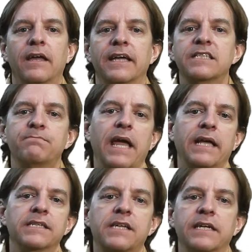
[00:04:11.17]
Its
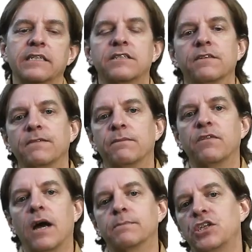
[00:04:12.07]
base connects to the
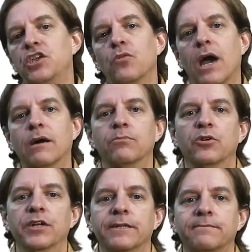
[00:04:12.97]
flip-flop's Q output.